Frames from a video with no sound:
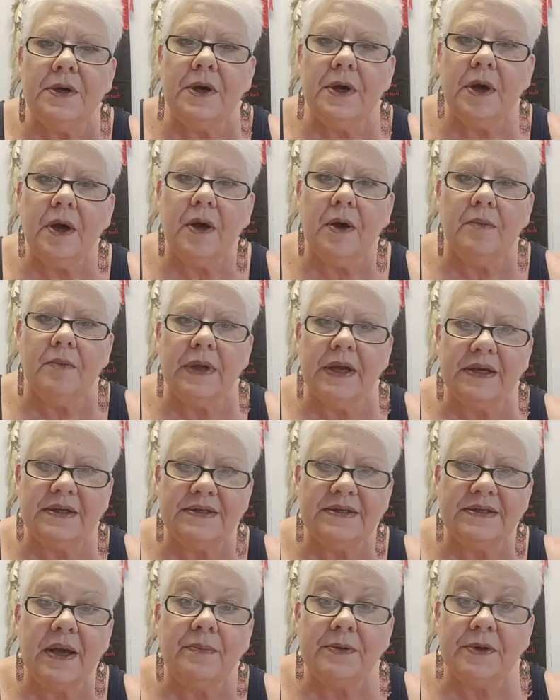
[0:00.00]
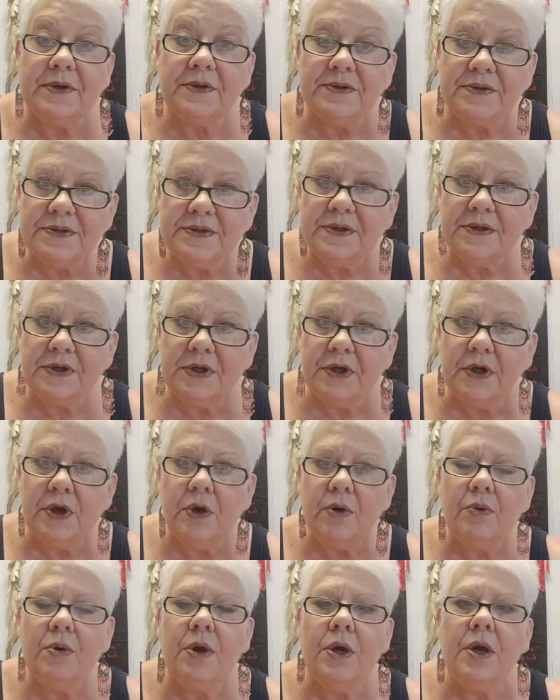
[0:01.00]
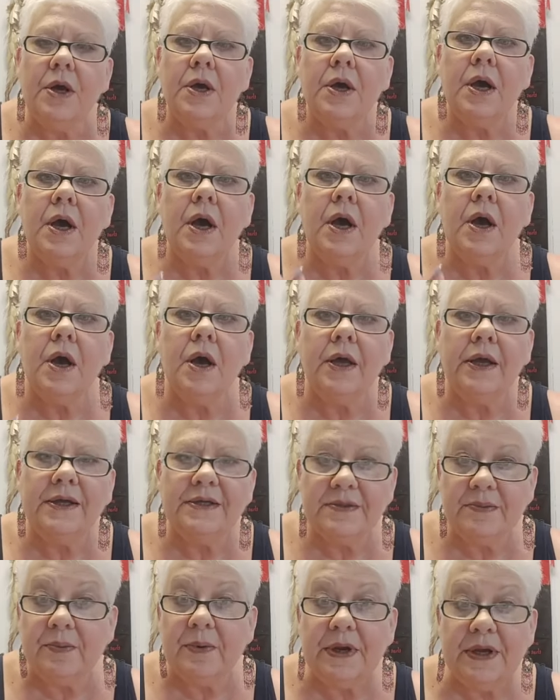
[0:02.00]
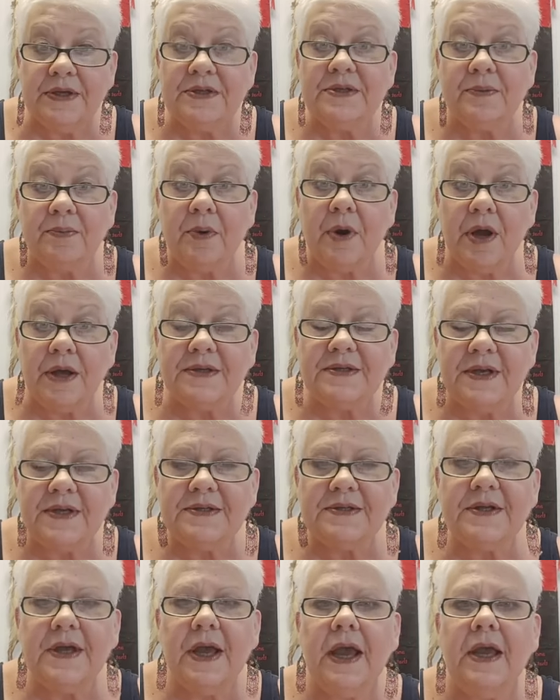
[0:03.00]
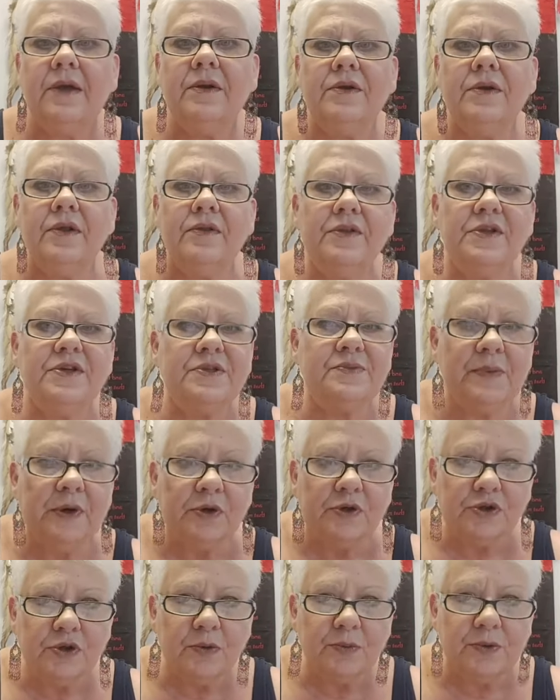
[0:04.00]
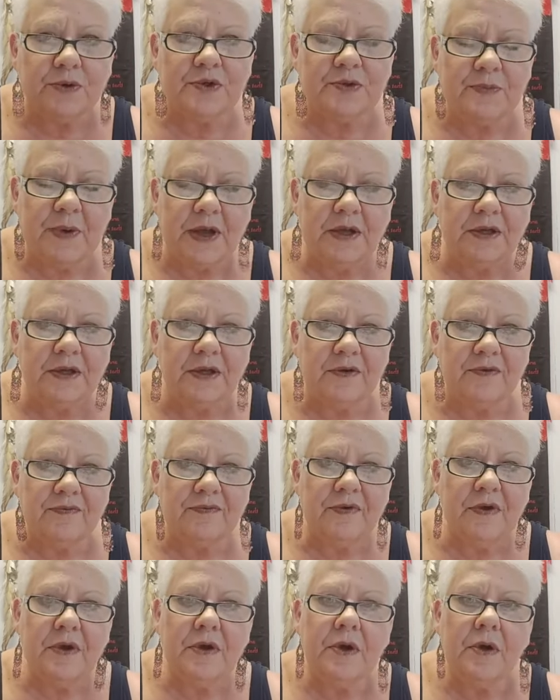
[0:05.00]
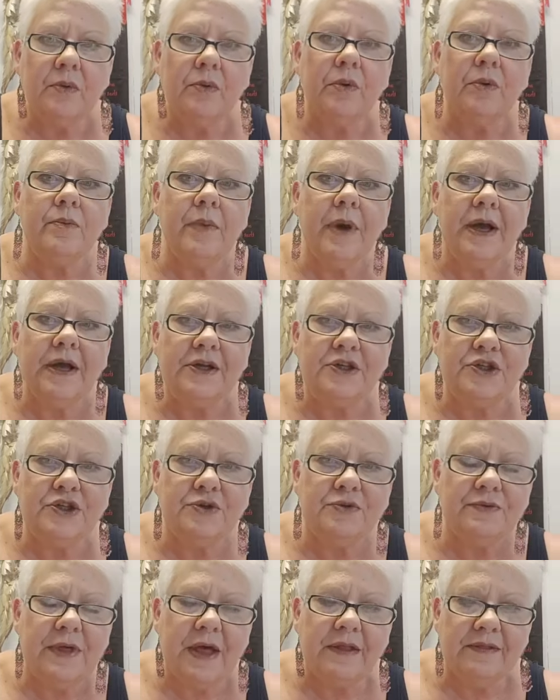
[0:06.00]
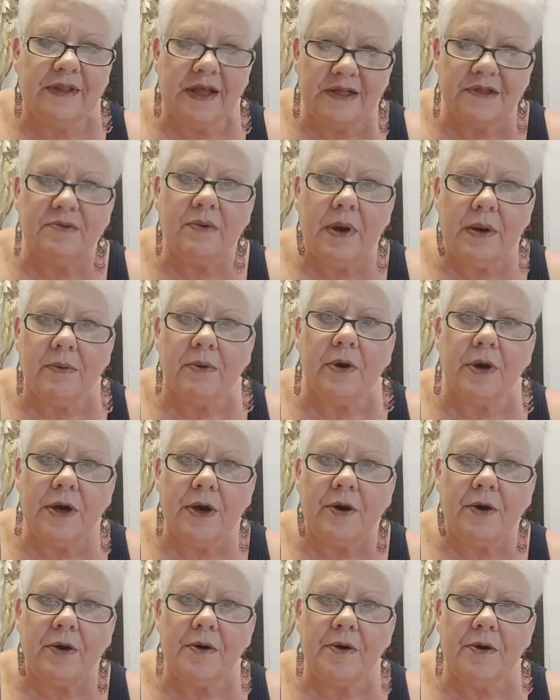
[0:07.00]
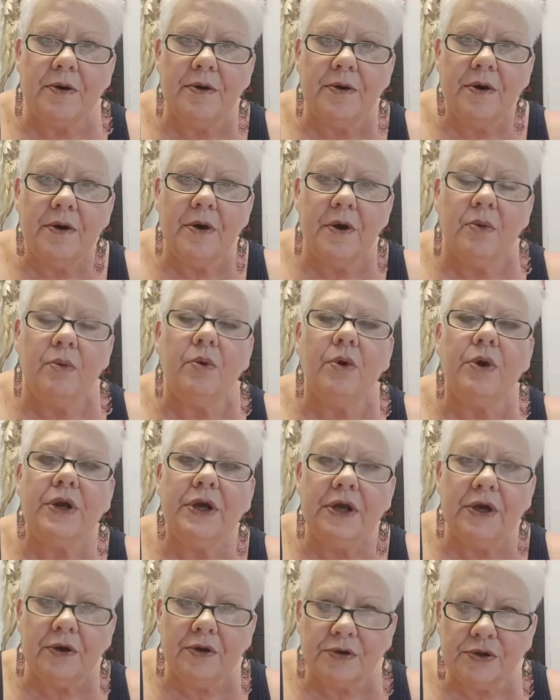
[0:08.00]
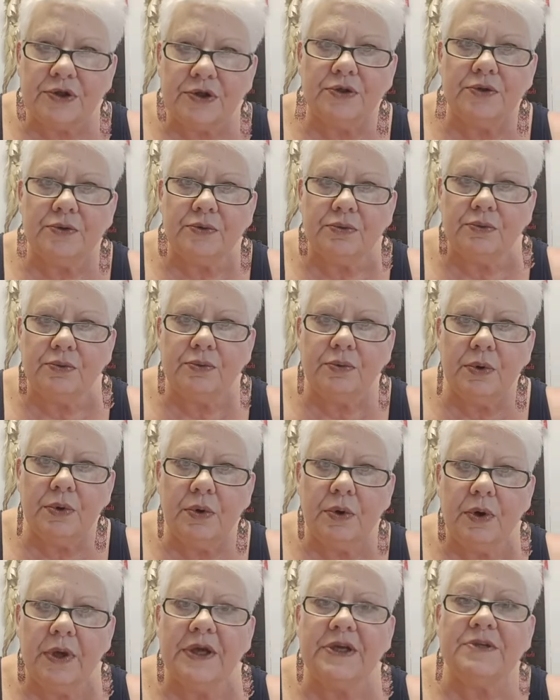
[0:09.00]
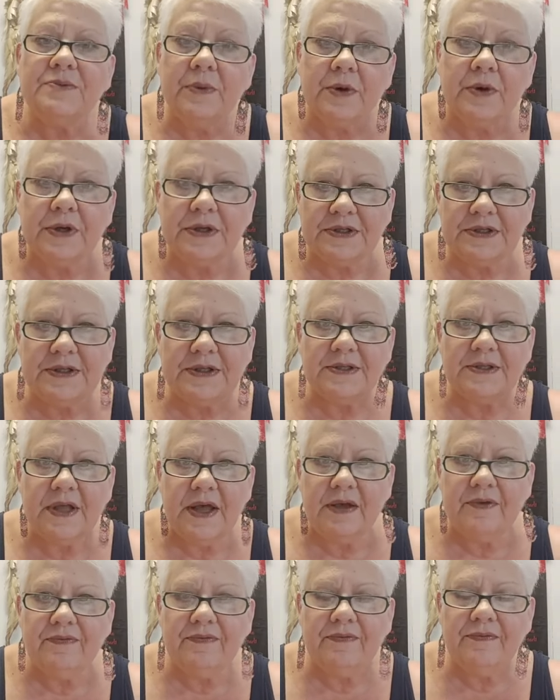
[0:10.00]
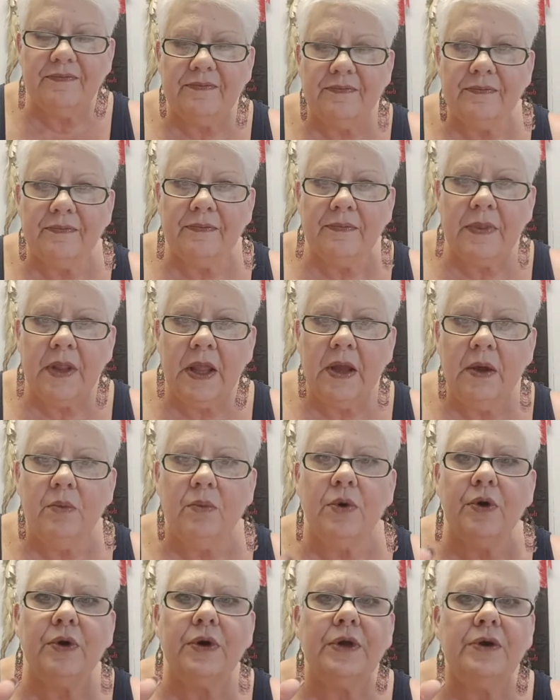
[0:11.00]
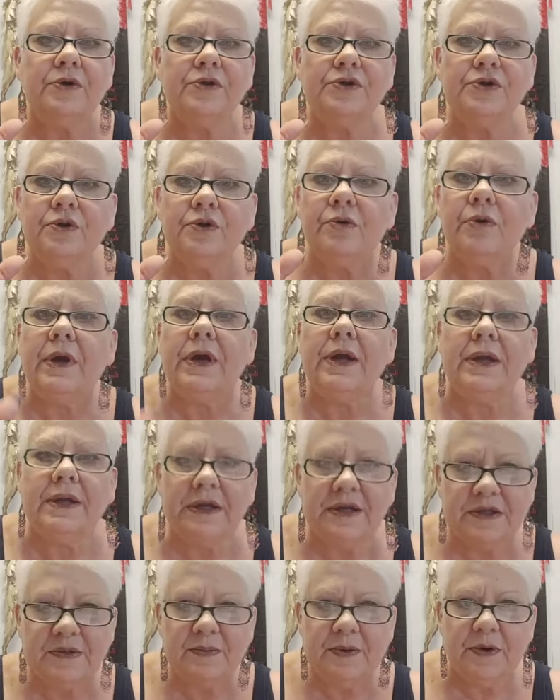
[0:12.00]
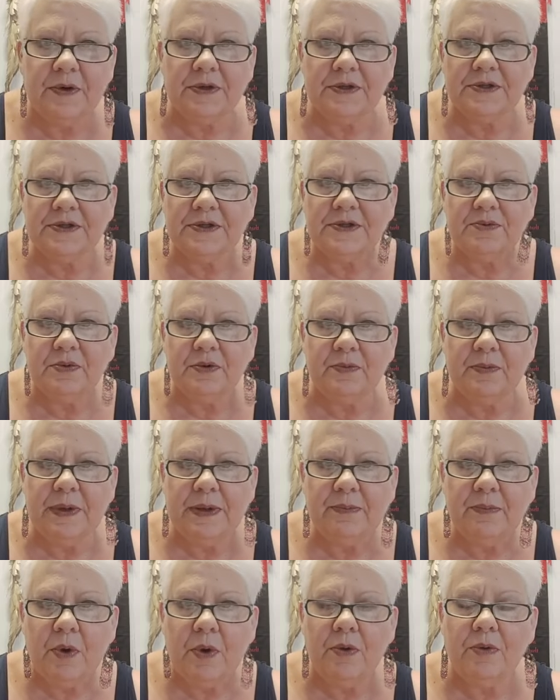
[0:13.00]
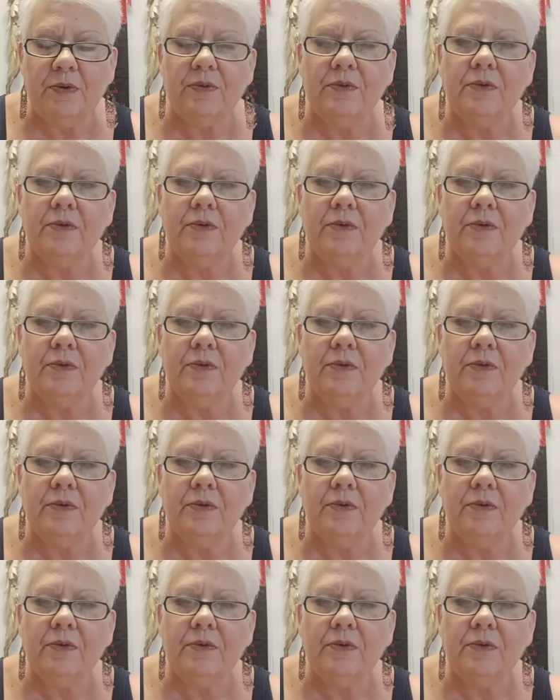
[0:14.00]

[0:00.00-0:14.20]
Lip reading: acceptance, is a process. And the spiritual perspective reminds you that that's why we're here. We're here to experience this life. We're here to create experiences with people.